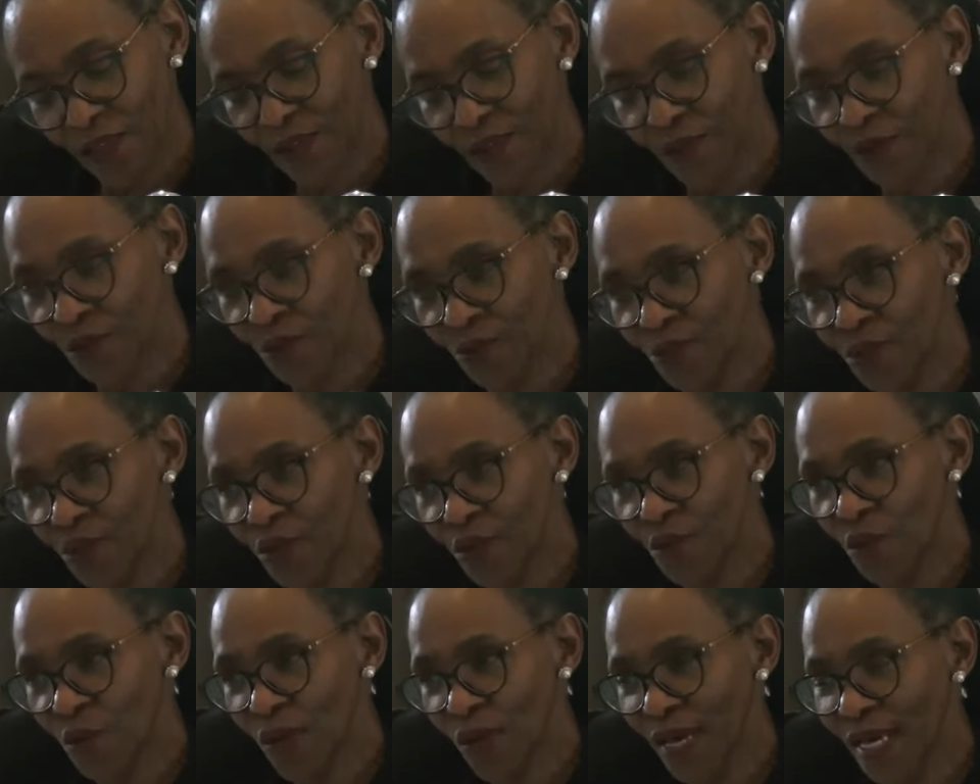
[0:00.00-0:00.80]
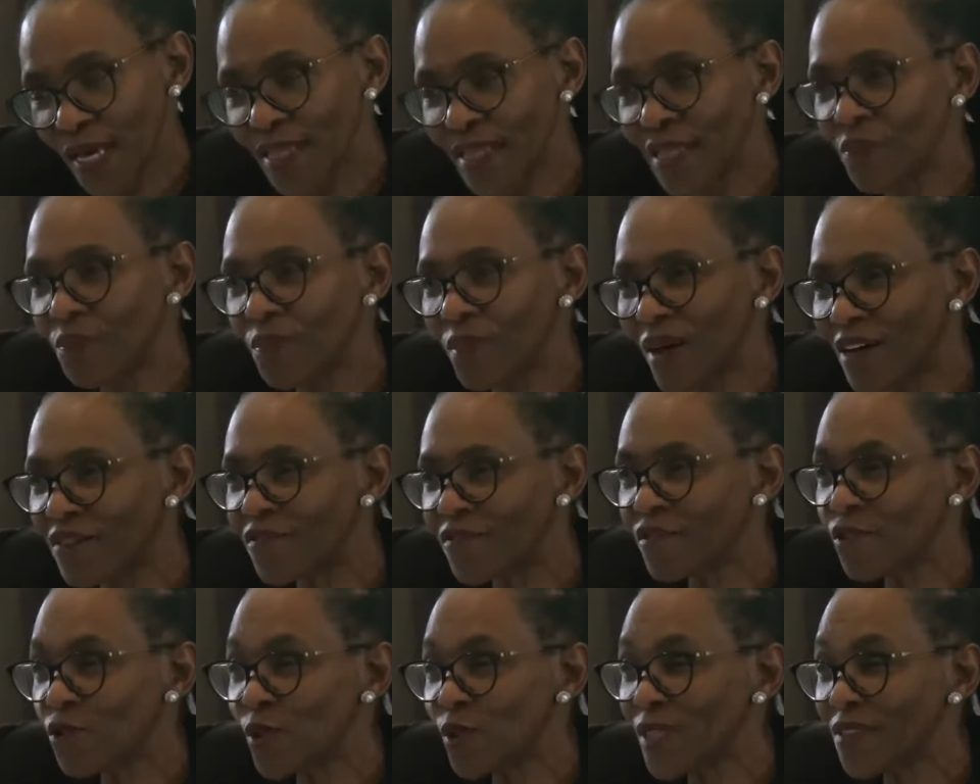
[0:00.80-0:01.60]
So you were at the
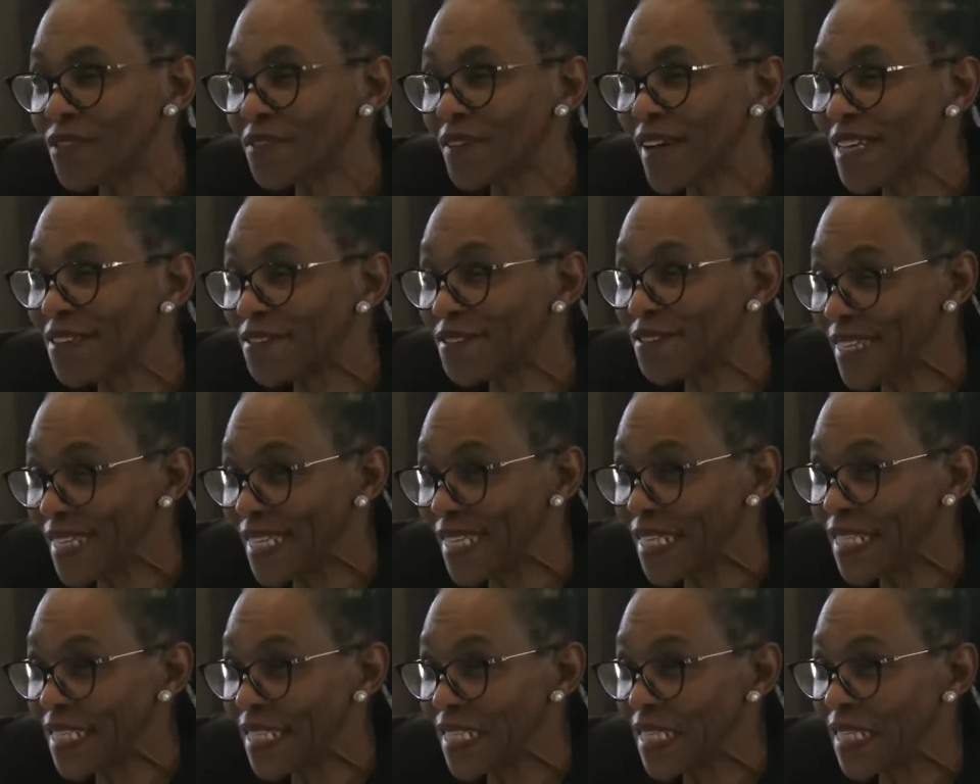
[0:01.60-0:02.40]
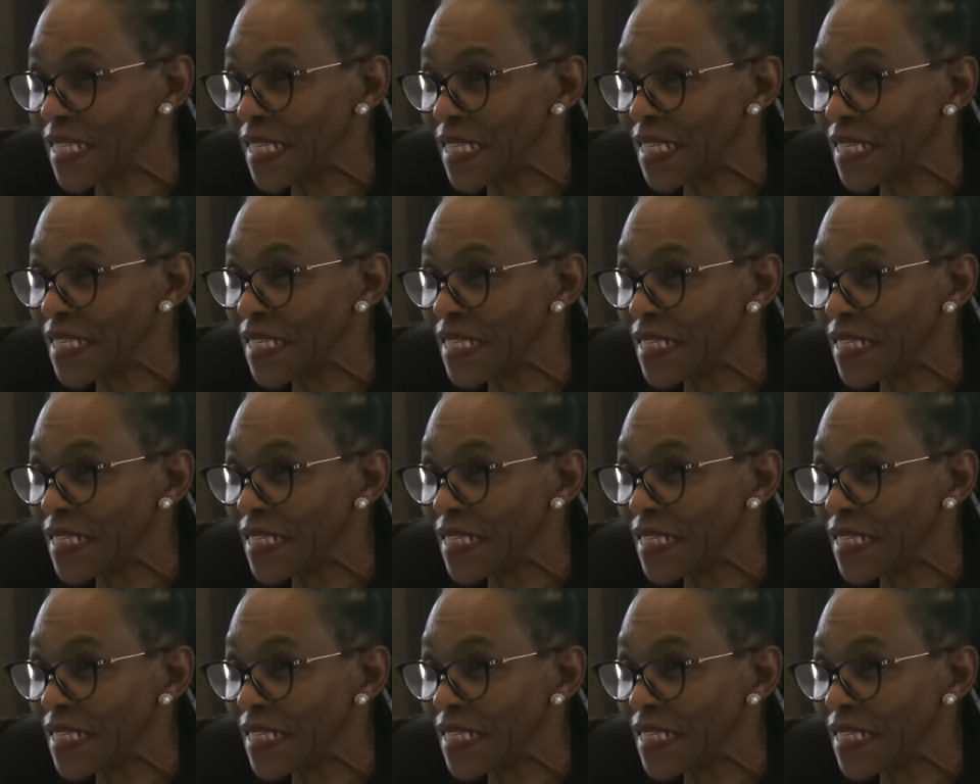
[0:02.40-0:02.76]
bar for 25 years?